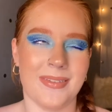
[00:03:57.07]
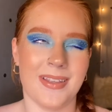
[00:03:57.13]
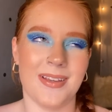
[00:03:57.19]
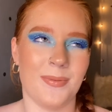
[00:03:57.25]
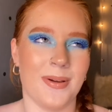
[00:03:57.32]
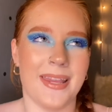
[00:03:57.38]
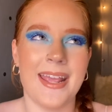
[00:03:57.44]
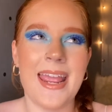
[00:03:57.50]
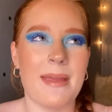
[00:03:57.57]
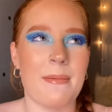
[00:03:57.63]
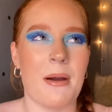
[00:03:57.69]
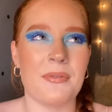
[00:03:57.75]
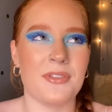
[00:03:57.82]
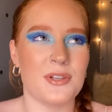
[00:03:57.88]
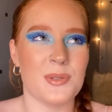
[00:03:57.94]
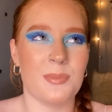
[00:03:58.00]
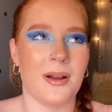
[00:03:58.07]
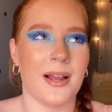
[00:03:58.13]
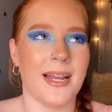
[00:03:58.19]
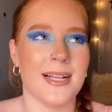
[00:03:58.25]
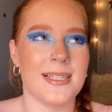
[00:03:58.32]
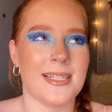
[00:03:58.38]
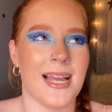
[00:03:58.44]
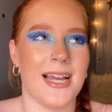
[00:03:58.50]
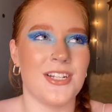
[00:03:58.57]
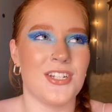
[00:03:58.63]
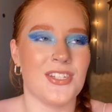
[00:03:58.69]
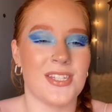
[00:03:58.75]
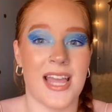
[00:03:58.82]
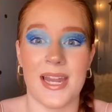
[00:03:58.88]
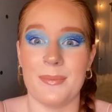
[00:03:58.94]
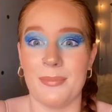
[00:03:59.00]
When they came out with those products, I
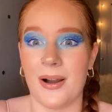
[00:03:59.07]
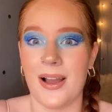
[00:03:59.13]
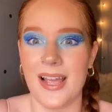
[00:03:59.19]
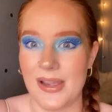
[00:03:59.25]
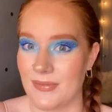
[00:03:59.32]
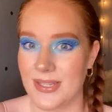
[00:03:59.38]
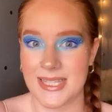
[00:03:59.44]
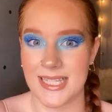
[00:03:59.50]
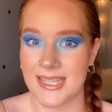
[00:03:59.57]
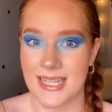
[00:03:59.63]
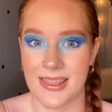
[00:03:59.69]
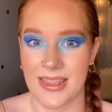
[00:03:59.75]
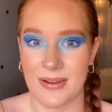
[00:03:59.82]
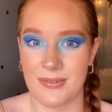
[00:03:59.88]
just kind of bought everything that they